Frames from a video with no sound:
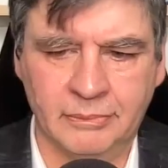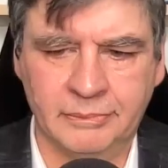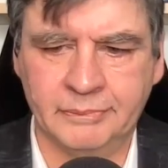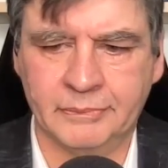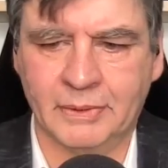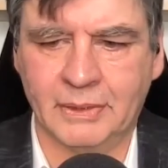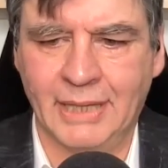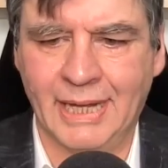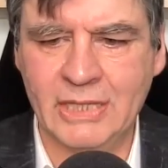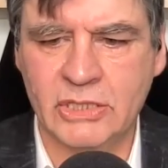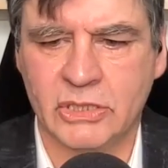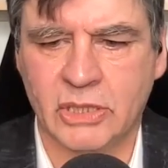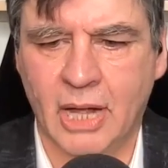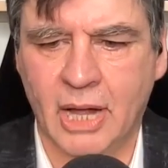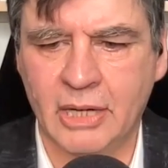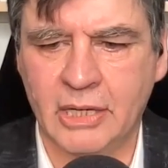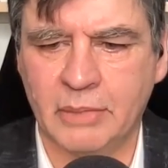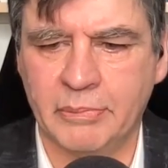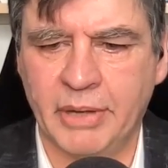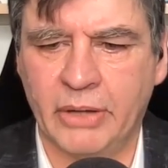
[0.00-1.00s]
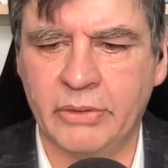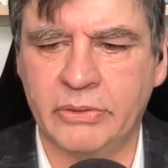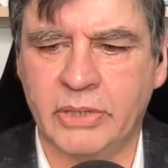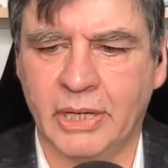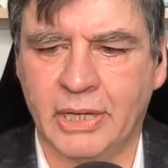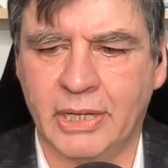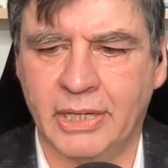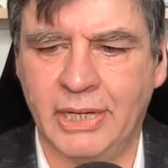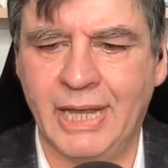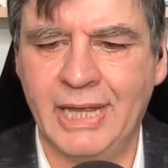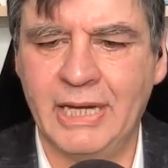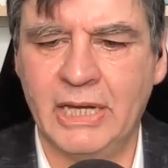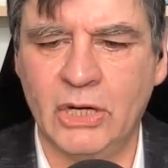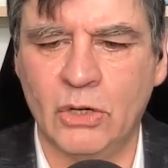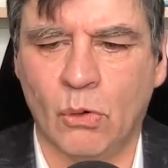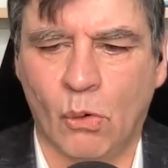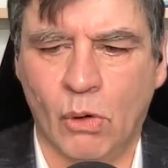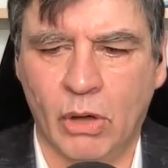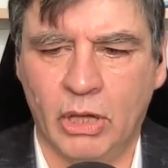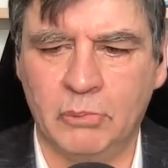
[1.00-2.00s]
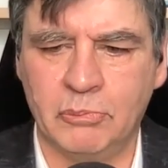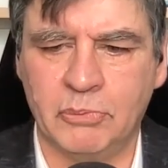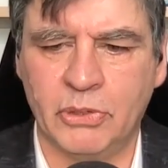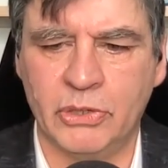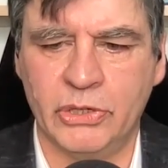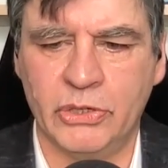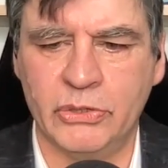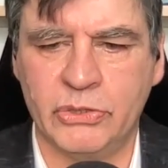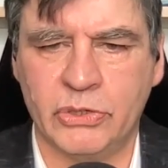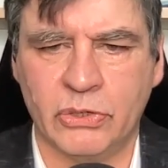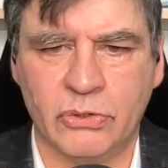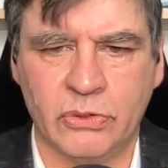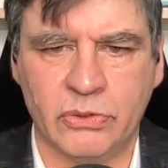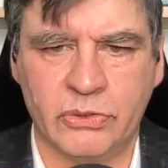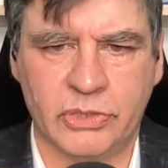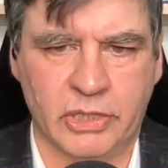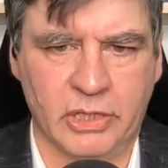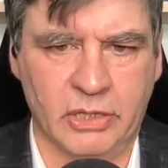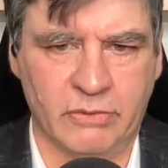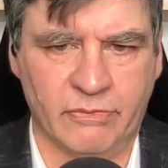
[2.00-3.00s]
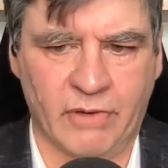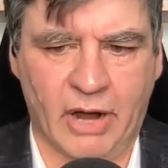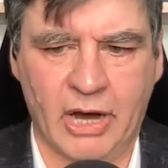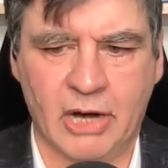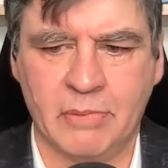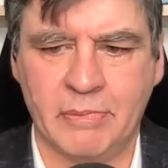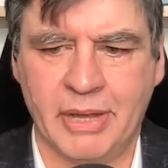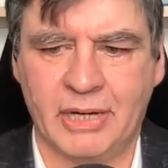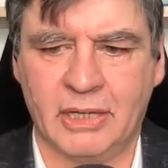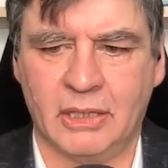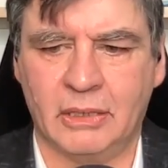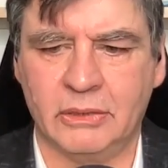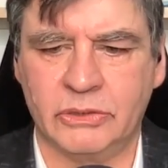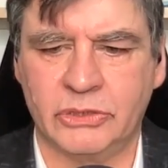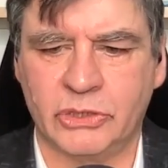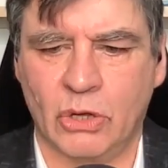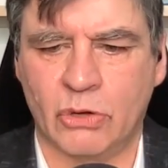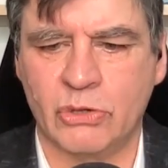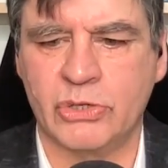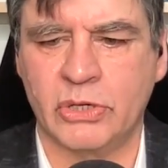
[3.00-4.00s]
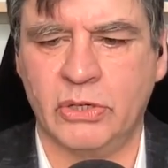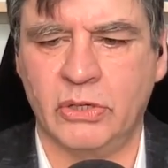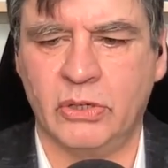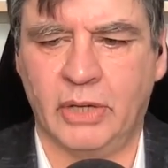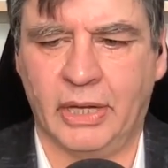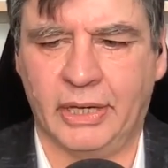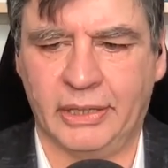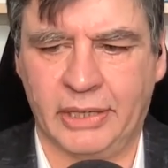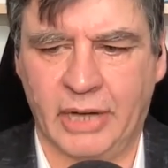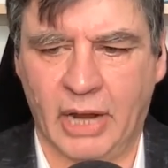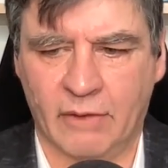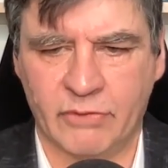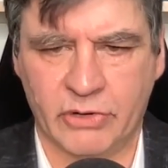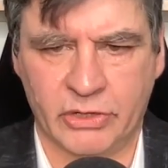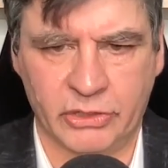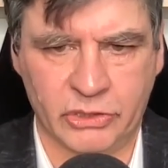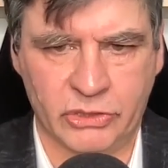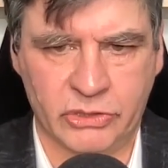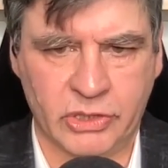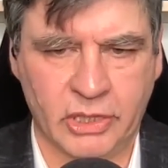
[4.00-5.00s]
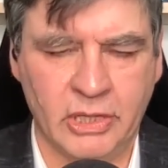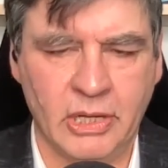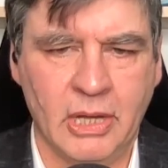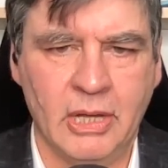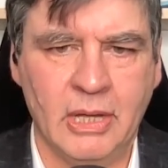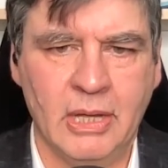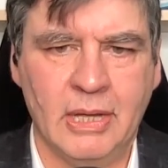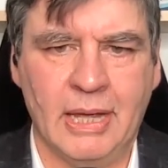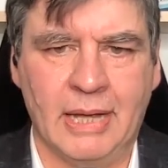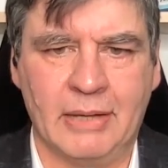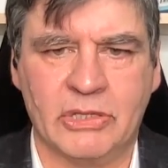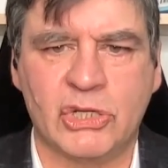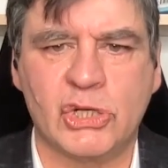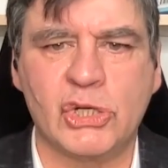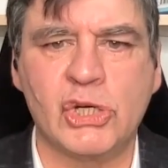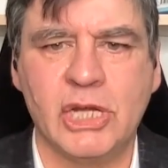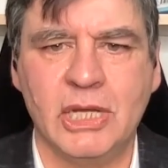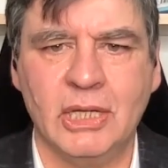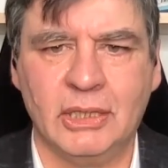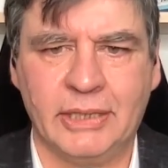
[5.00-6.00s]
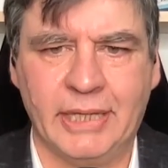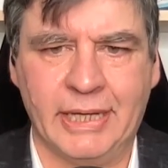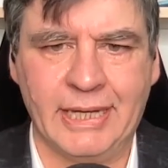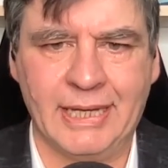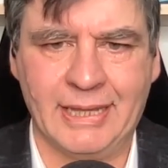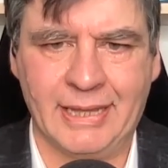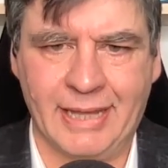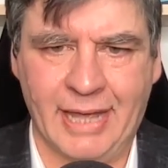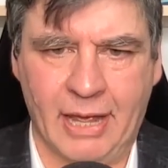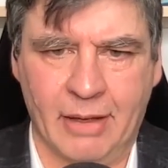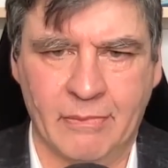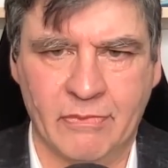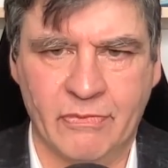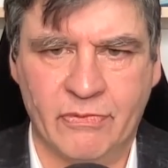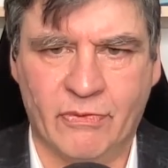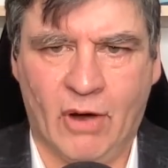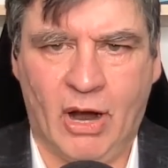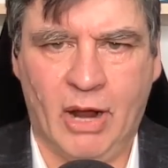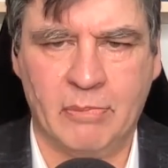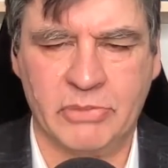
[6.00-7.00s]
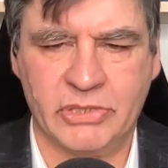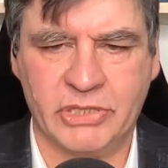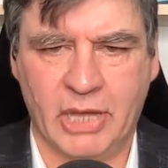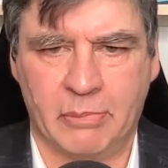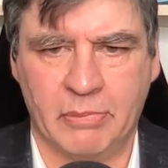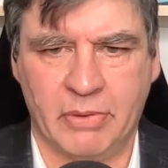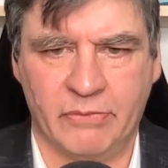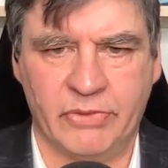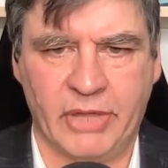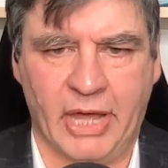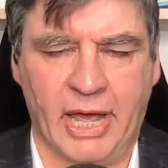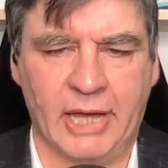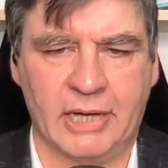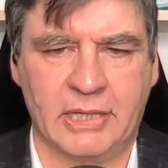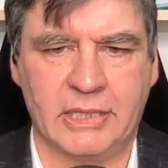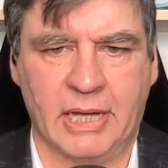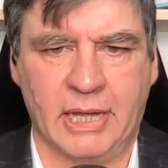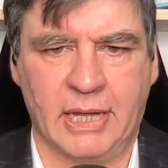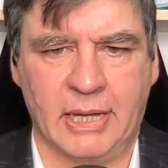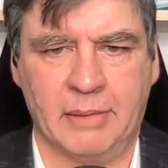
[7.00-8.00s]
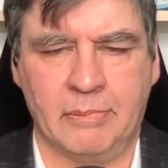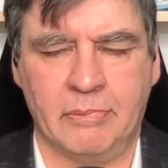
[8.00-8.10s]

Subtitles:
Let's talk about the Canadian oil producers' environmental, social, and governance shielding them from some of that